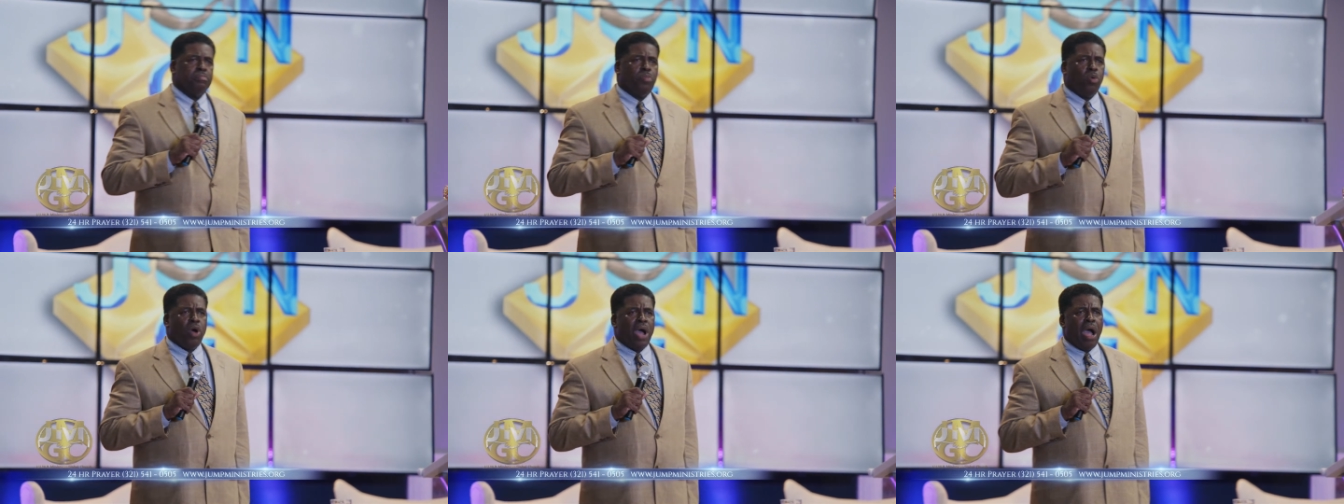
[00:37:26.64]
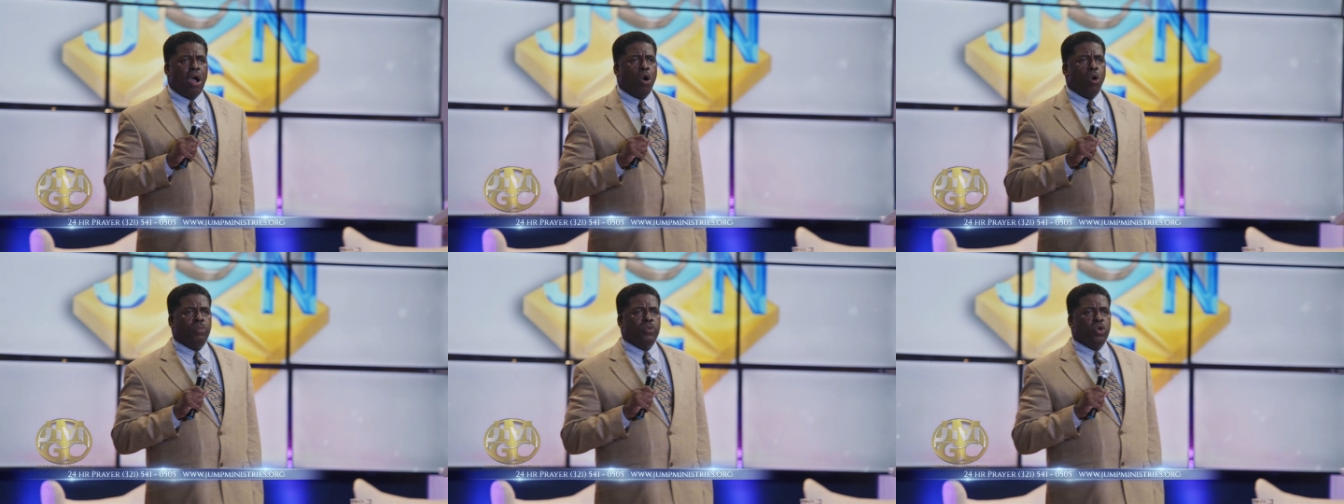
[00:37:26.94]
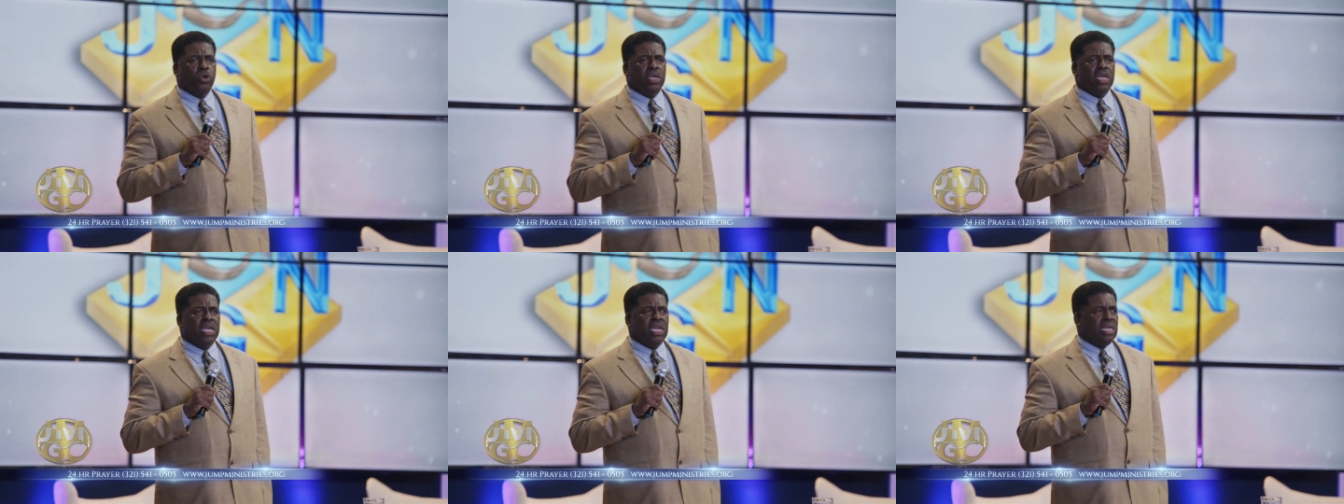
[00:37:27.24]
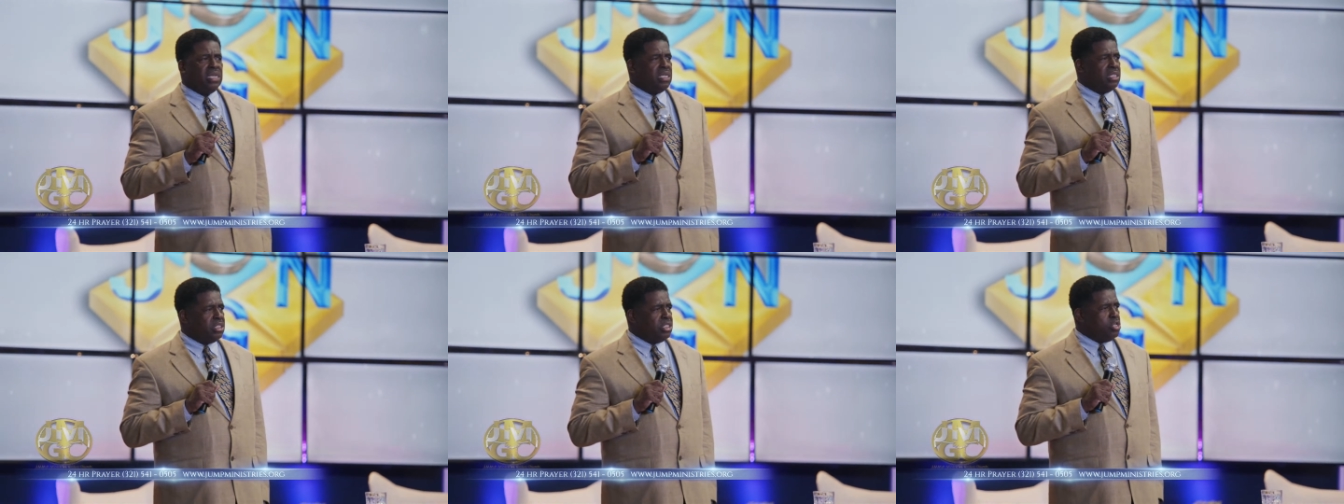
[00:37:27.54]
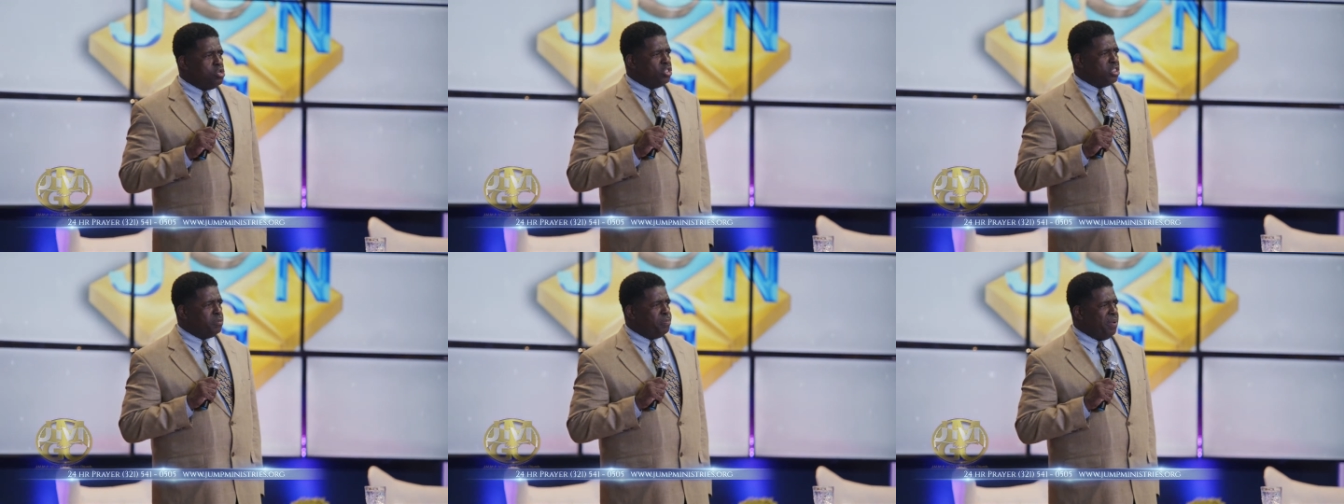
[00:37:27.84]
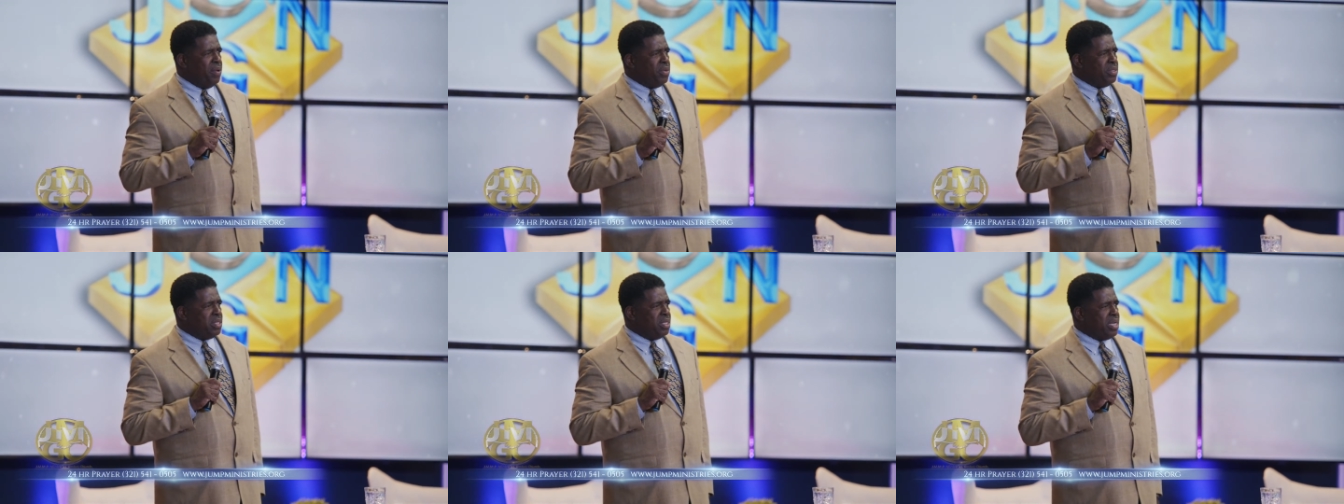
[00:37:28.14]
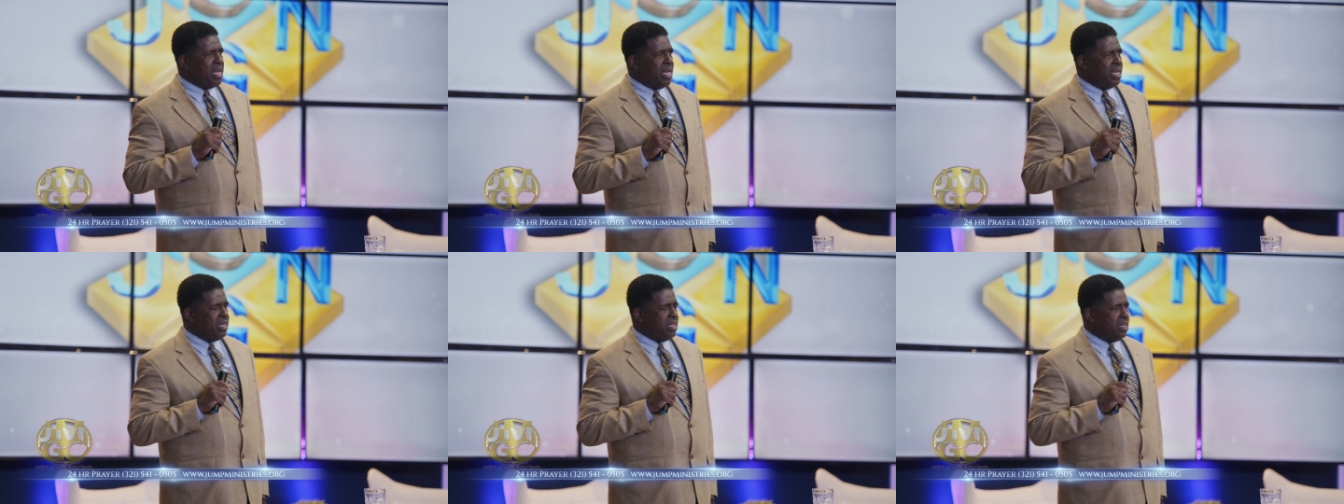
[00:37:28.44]
Boy, I hope you can get this in your spirit
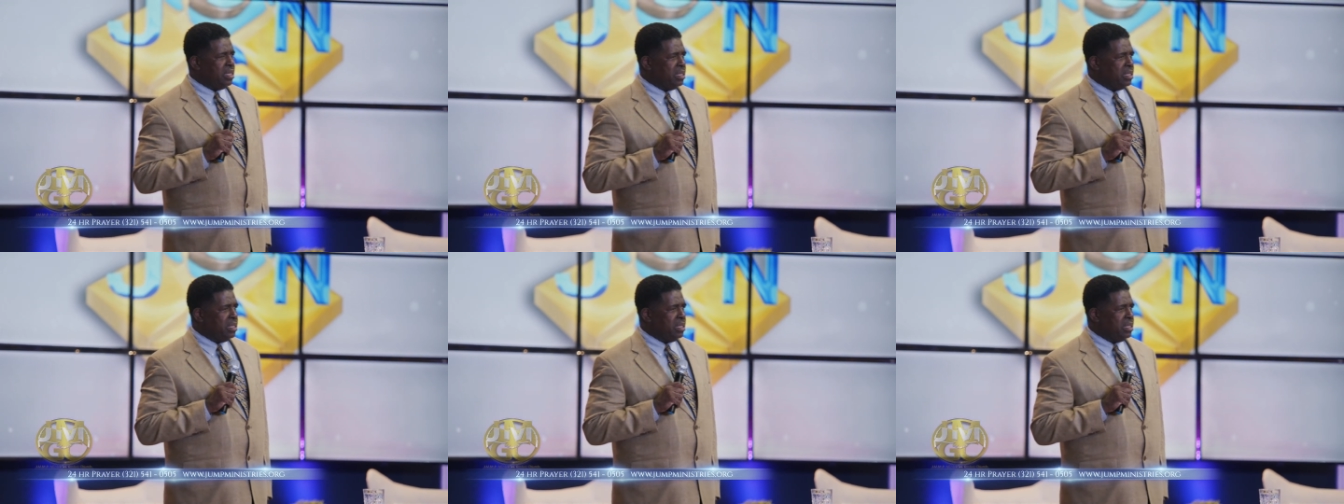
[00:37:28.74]
tonight.